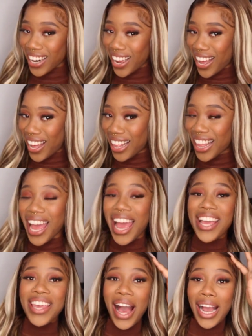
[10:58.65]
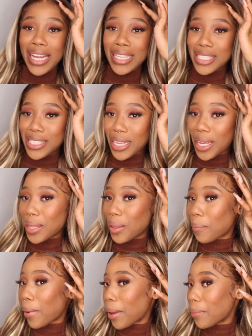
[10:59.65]
y'all. Y'all can see
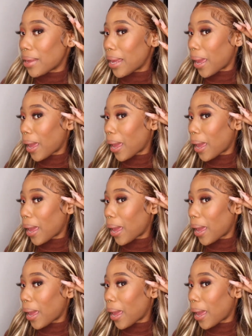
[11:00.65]
the baby